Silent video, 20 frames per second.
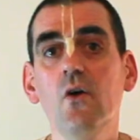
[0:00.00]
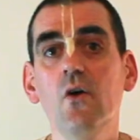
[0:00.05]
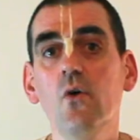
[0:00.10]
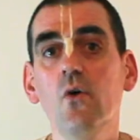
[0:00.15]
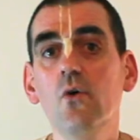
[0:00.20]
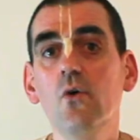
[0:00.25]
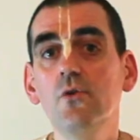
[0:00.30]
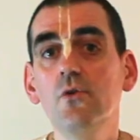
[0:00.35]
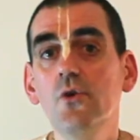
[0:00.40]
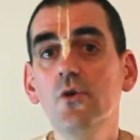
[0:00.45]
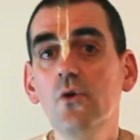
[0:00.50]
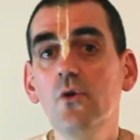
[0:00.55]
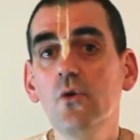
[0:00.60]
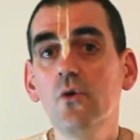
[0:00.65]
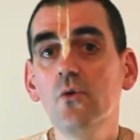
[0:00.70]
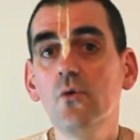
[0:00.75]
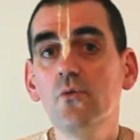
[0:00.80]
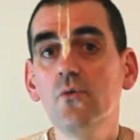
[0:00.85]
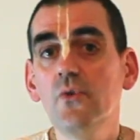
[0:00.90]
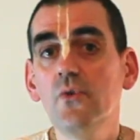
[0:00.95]

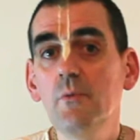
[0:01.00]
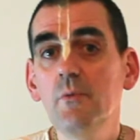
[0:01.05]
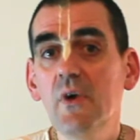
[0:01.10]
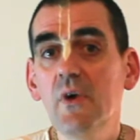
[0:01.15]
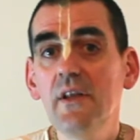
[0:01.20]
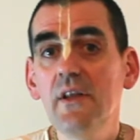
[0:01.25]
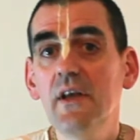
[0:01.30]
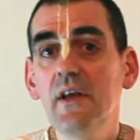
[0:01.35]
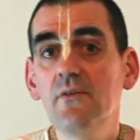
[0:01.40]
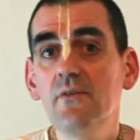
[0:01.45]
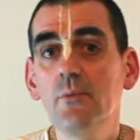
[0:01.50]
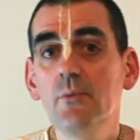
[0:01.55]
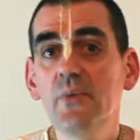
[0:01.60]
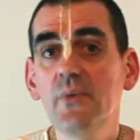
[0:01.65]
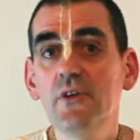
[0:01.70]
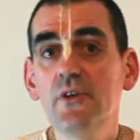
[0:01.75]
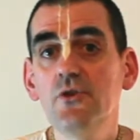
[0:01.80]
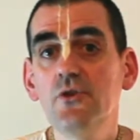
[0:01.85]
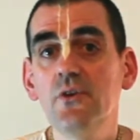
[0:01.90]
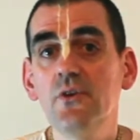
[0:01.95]
Although we might have a
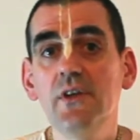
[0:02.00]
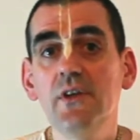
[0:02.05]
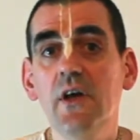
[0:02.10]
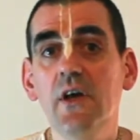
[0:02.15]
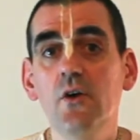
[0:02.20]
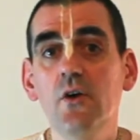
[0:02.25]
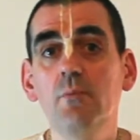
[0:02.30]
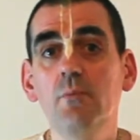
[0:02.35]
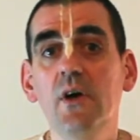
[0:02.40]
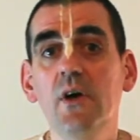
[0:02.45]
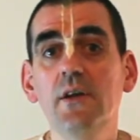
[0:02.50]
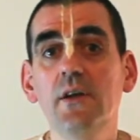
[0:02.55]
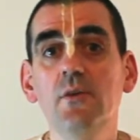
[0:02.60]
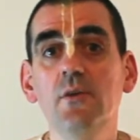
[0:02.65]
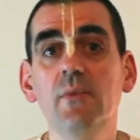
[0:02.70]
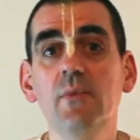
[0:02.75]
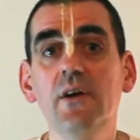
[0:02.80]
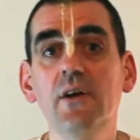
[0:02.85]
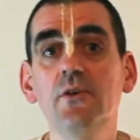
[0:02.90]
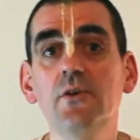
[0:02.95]
picture in our mind
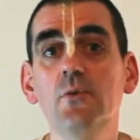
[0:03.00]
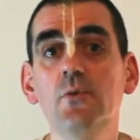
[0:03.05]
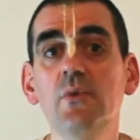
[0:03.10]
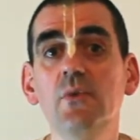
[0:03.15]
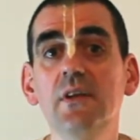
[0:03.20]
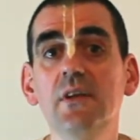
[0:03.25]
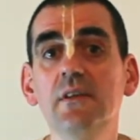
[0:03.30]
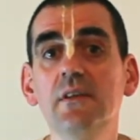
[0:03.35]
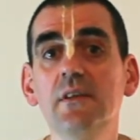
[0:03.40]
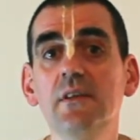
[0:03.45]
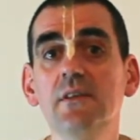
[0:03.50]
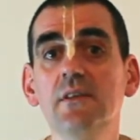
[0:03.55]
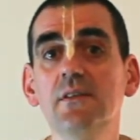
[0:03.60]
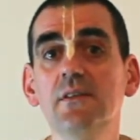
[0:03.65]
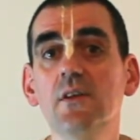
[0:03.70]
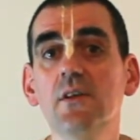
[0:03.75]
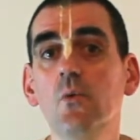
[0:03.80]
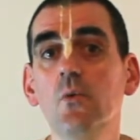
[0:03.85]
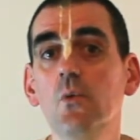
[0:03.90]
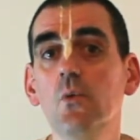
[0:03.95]
about humility as
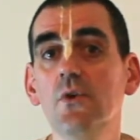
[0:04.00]
someone